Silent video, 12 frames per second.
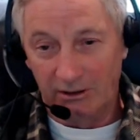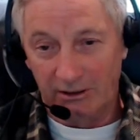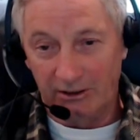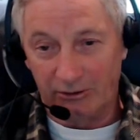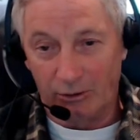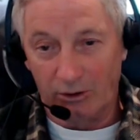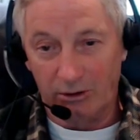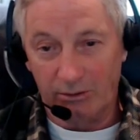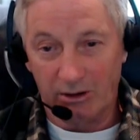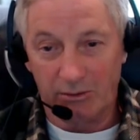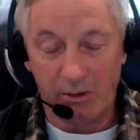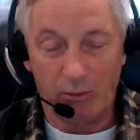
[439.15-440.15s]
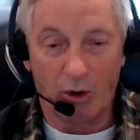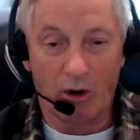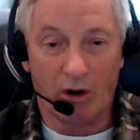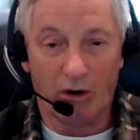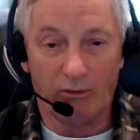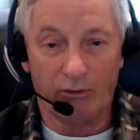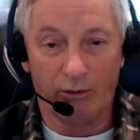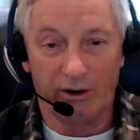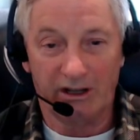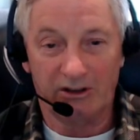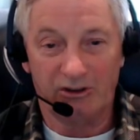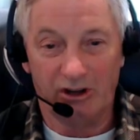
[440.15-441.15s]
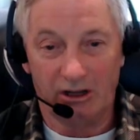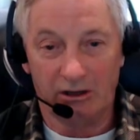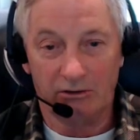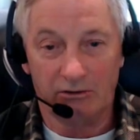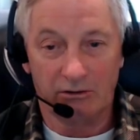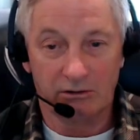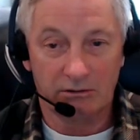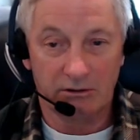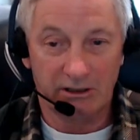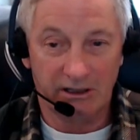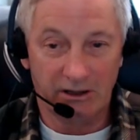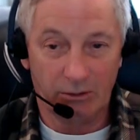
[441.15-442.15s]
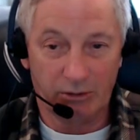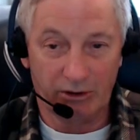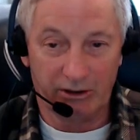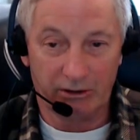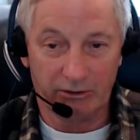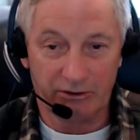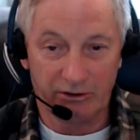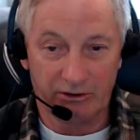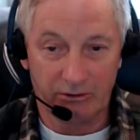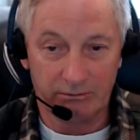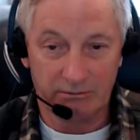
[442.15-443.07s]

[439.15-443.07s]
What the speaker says: is going to make people call for a change in the political system.